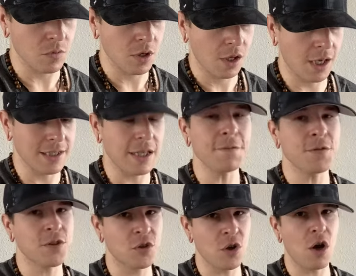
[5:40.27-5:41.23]
Because if
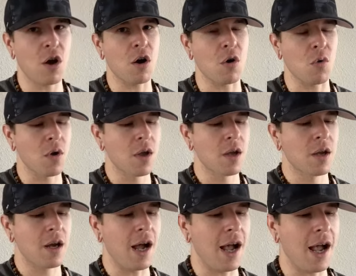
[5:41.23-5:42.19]
so,
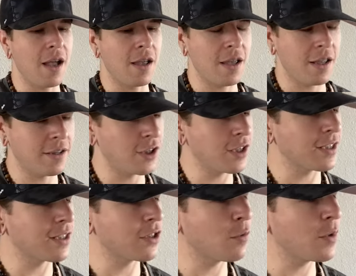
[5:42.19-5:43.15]
Jesus,
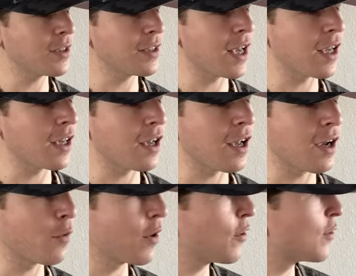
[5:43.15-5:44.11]
this is almost like,
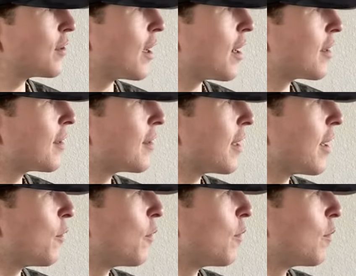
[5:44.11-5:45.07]
what are those things? It's
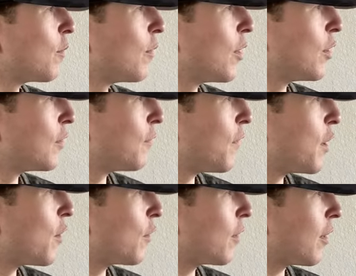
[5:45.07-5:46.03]
like those
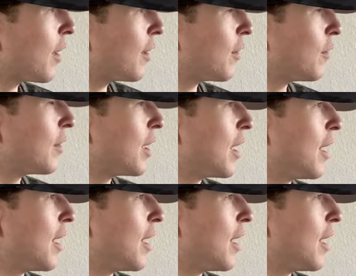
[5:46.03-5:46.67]
video, or not those,